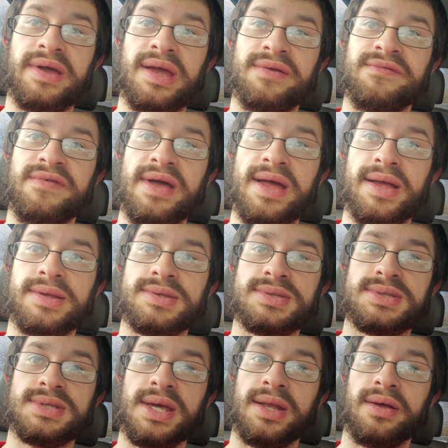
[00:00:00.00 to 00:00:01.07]
in
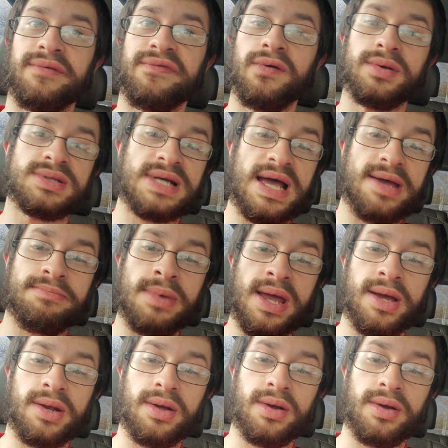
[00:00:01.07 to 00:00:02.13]
vans in a full-time
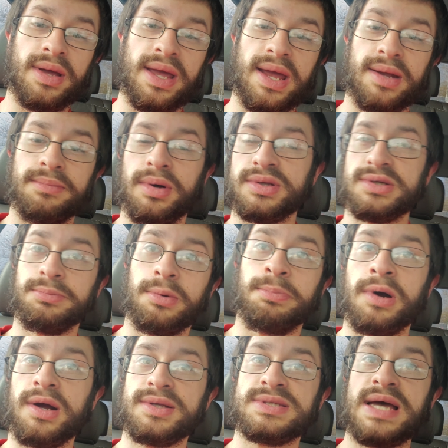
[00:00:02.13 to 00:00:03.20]
manner and multiple
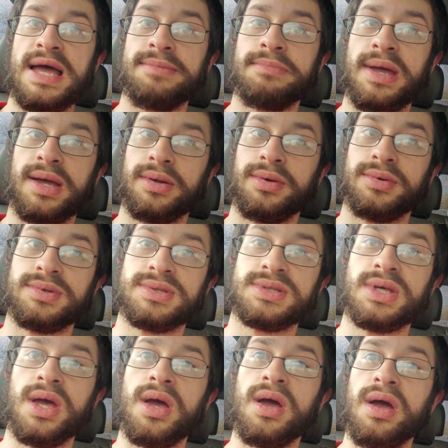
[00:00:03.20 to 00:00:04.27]
part-time
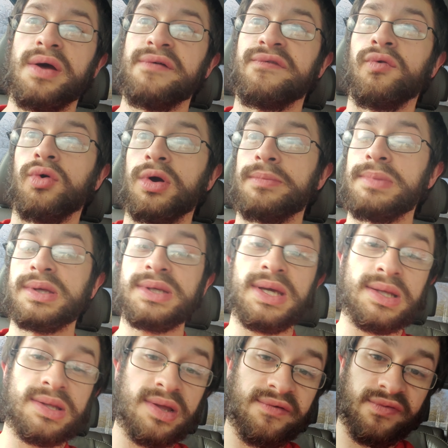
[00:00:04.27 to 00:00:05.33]
manners for a
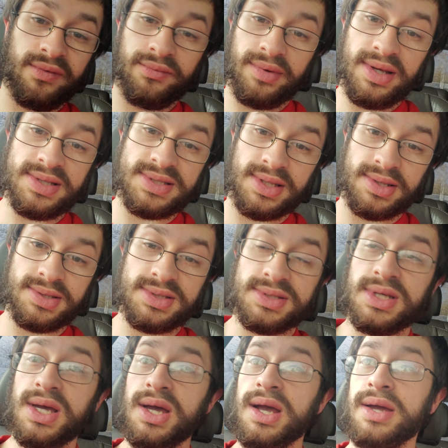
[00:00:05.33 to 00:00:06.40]
million different
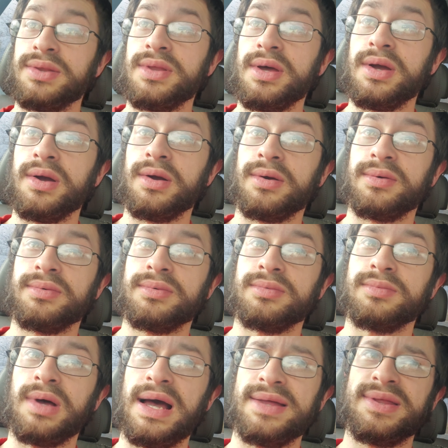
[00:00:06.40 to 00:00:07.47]
reasons. And
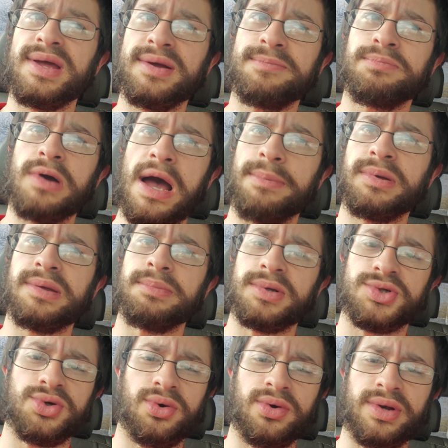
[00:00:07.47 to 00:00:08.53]
I think probably
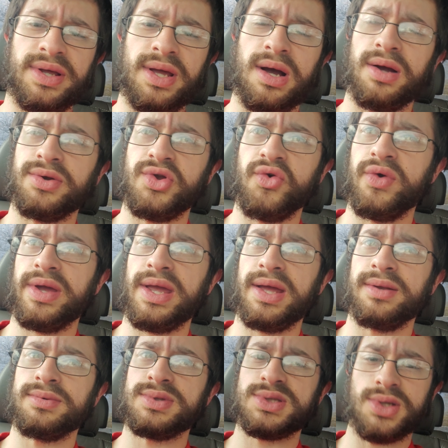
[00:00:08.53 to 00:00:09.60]
majority are doing
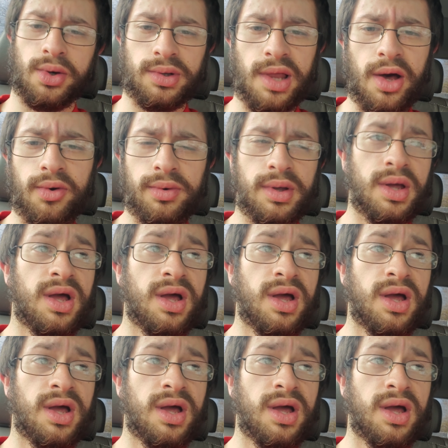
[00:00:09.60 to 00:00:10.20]
it solo.